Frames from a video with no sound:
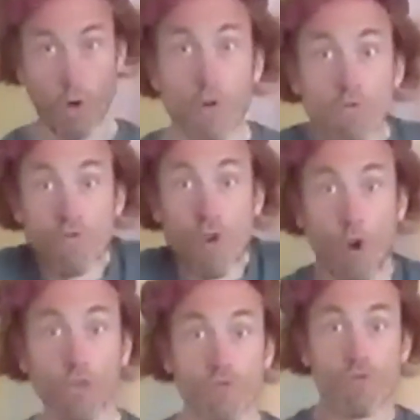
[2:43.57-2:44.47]

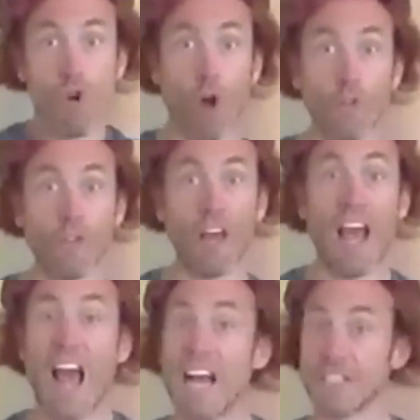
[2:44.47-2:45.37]
"Run, run
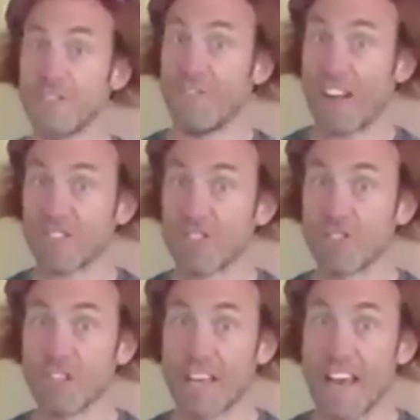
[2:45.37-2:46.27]
as fast as
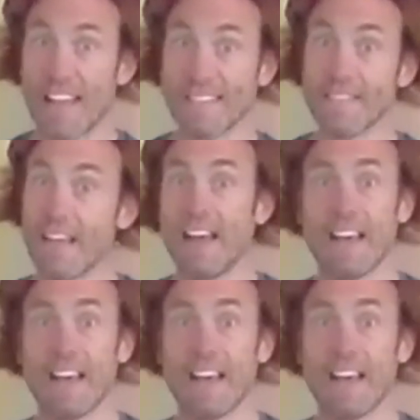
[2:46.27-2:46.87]
you can.